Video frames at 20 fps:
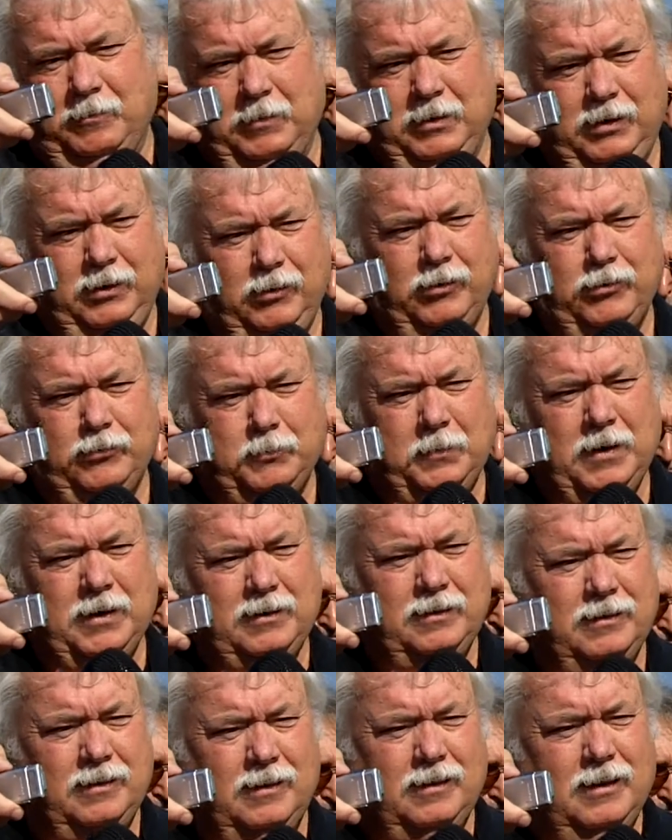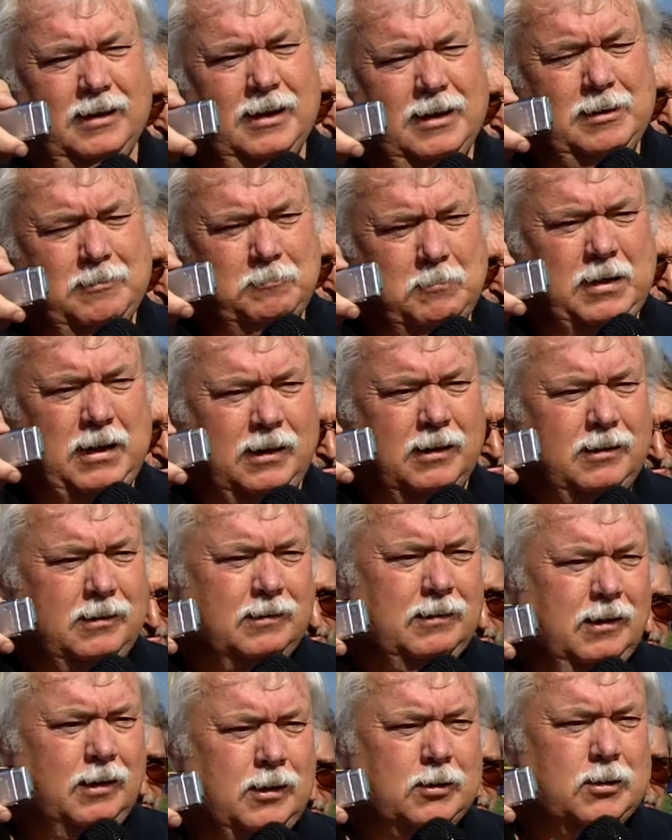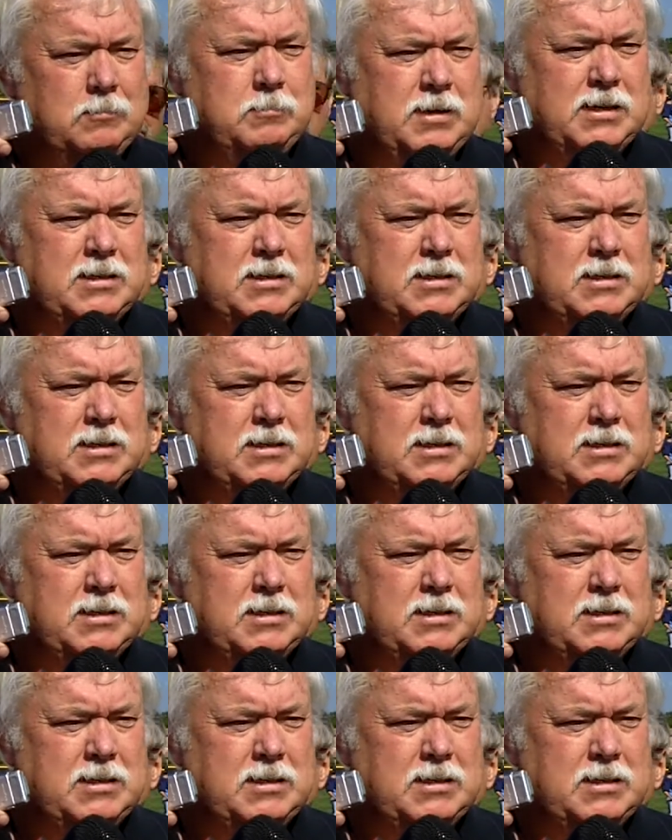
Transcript: I mean, do you expect to be a, a good